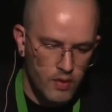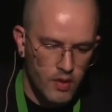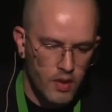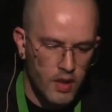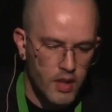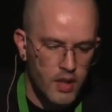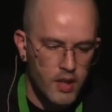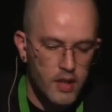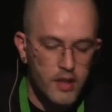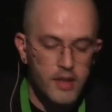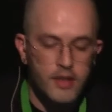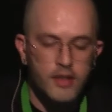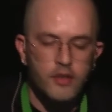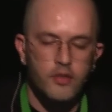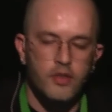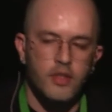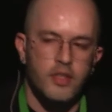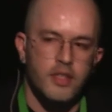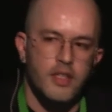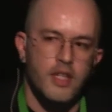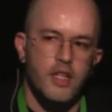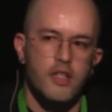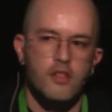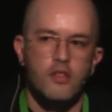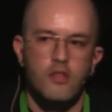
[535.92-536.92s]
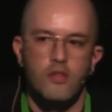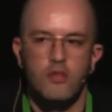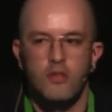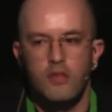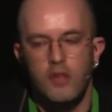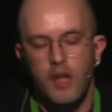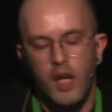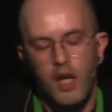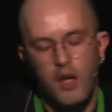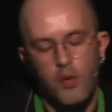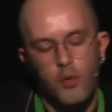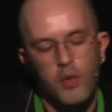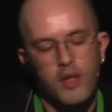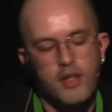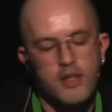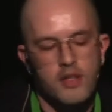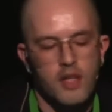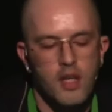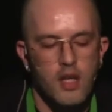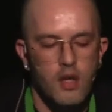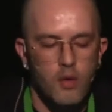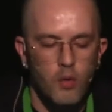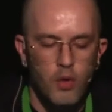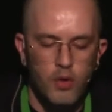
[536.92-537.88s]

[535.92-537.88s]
Here into the JSON, I will say